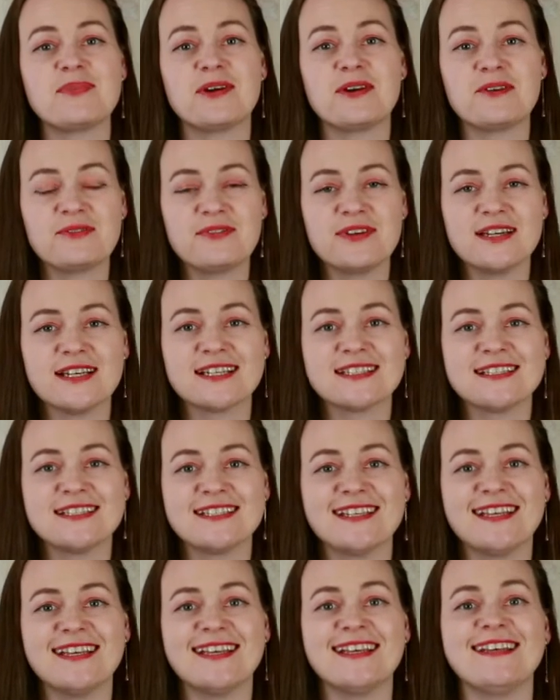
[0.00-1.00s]
perfect,
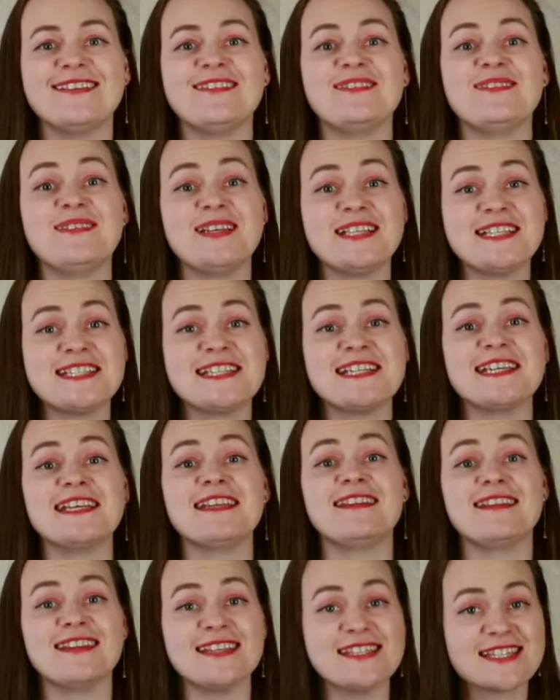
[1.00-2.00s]
which
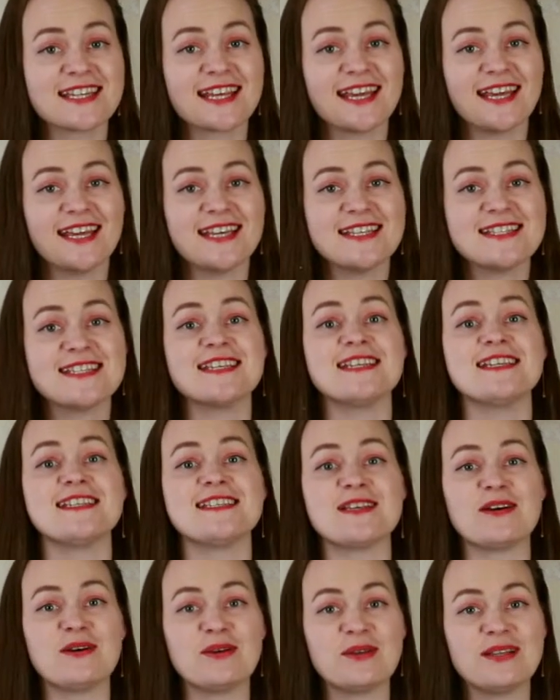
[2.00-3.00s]
in this case is
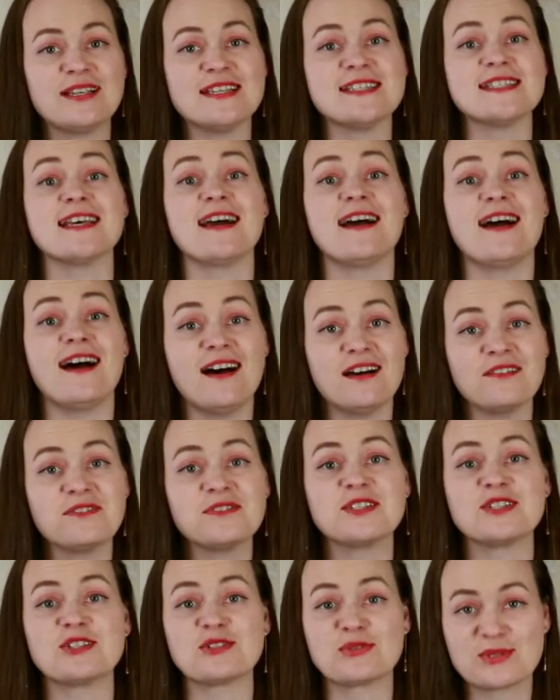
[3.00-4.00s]
only the half
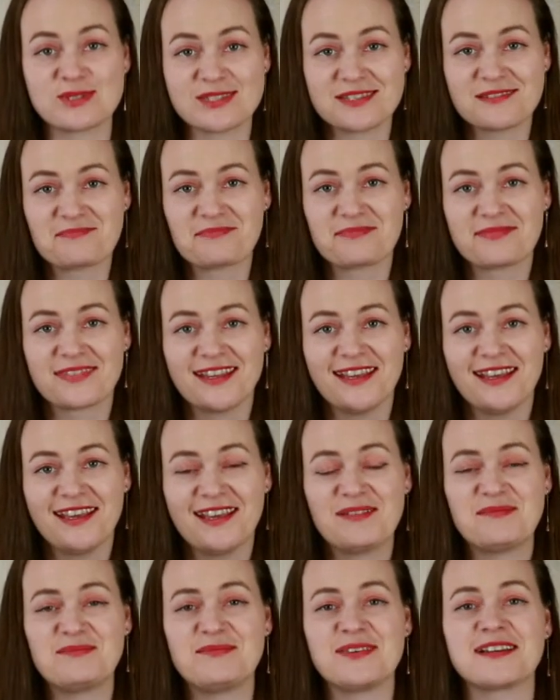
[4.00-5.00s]
truth.
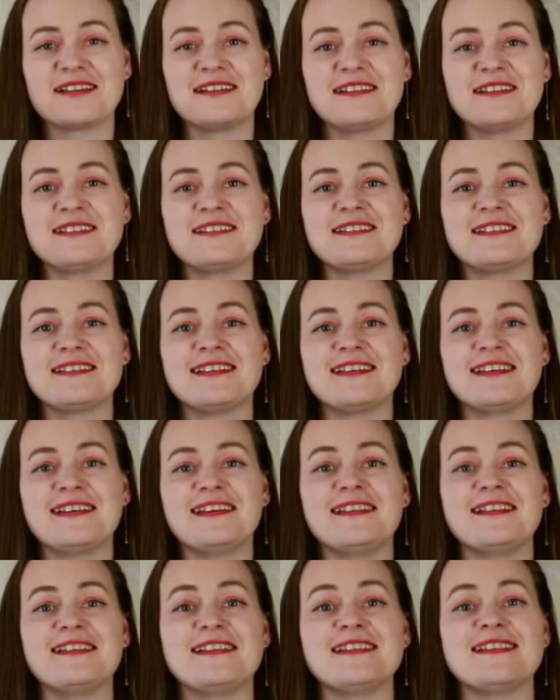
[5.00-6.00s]
Because
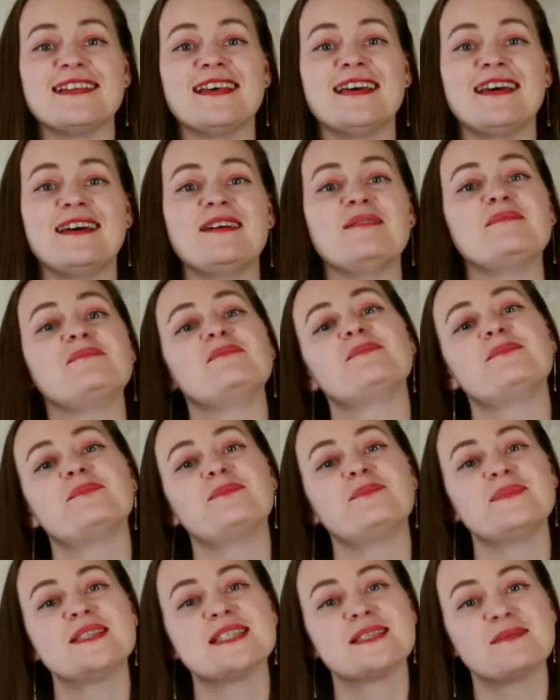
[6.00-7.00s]
the
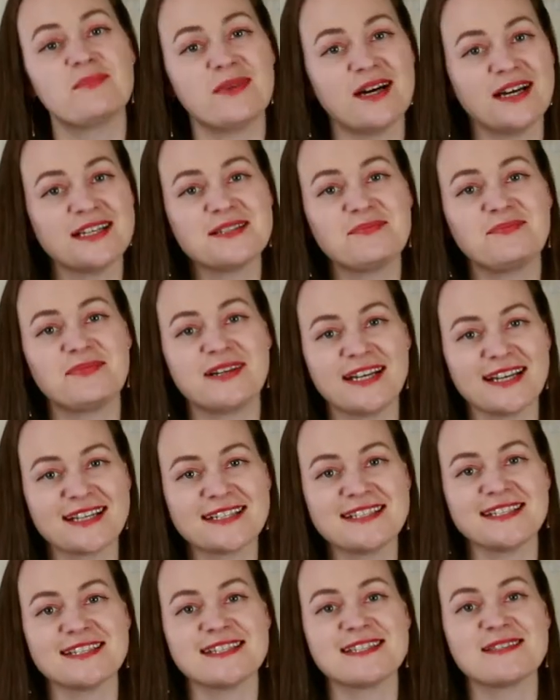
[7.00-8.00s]
smart
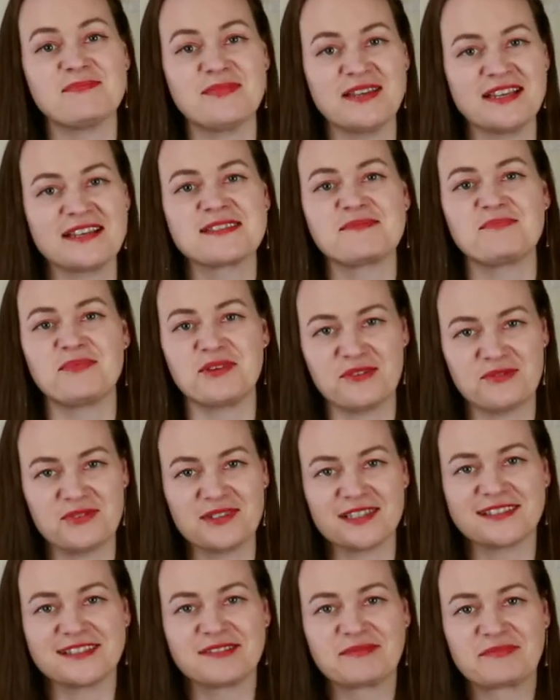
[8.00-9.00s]
practice makes
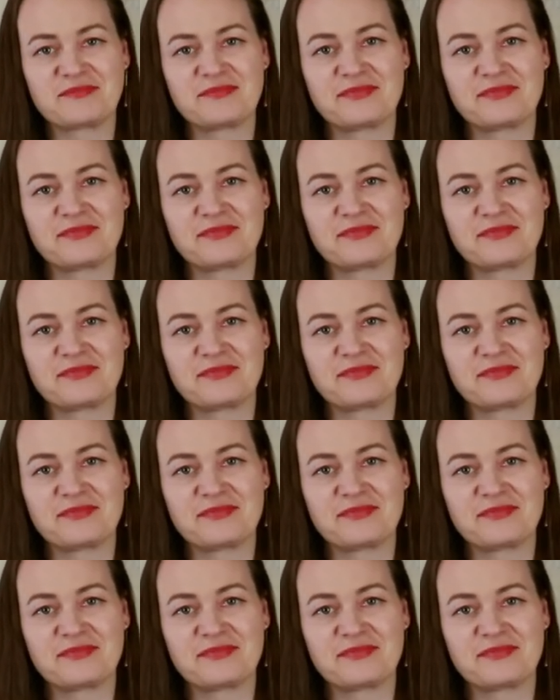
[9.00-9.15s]
perfect.